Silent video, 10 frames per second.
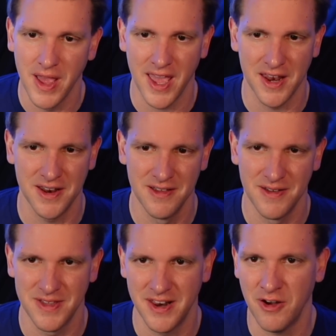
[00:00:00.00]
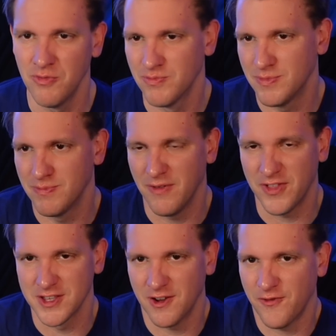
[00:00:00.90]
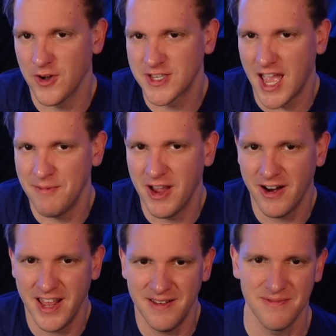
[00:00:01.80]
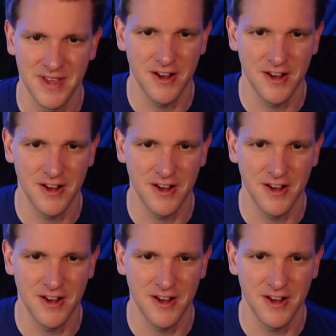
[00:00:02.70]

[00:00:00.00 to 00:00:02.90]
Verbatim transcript: And, you know, if this is your first time hearing it,